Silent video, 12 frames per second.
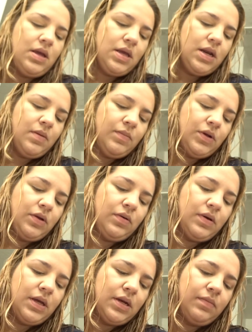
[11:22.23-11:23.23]
And I'm going to
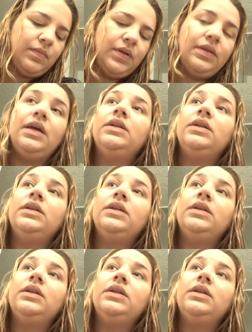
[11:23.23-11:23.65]
go ahead and put